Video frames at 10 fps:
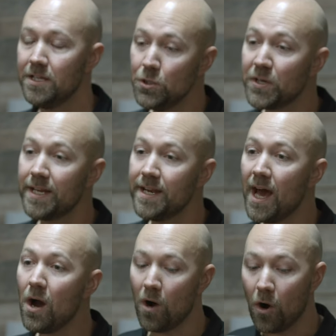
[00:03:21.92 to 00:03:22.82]
You can
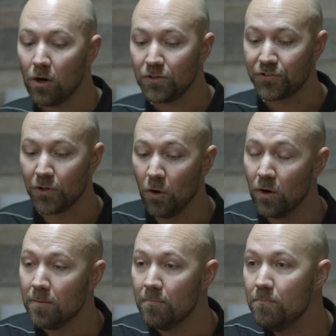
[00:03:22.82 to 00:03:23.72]
now
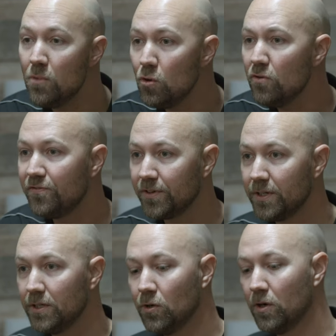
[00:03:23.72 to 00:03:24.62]
also move
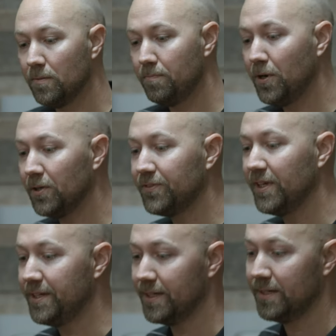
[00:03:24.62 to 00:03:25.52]
your potted